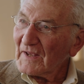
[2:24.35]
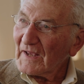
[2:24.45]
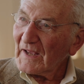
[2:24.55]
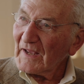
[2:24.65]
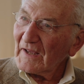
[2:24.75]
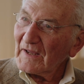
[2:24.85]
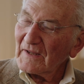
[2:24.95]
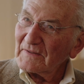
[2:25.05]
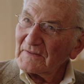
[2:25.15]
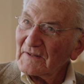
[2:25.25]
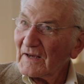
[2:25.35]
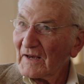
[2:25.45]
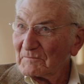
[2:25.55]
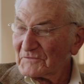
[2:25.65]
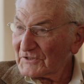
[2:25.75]
And
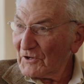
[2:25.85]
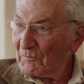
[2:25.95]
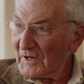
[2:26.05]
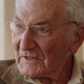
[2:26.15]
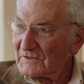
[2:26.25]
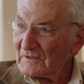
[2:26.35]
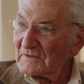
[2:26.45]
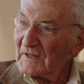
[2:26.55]
I'm still puzzled.